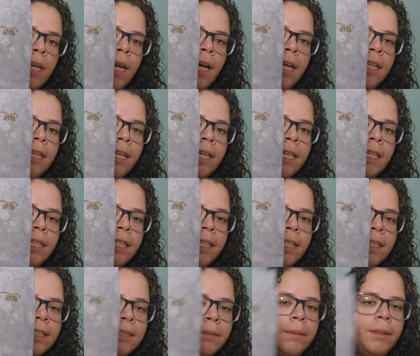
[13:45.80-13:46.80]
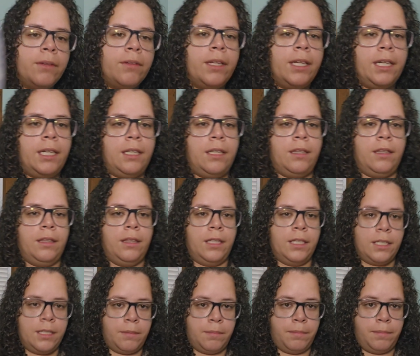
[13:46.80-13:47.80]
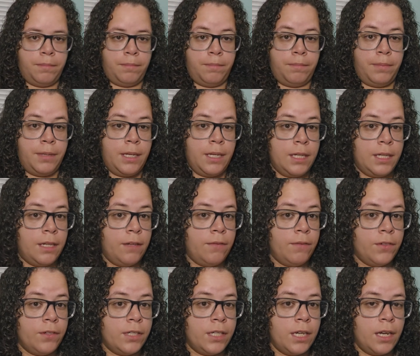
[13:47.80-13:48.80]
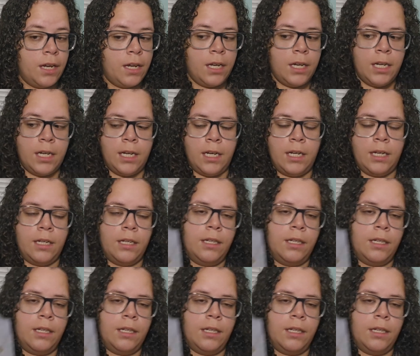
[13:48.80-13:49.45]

I like links about like this big, give or take.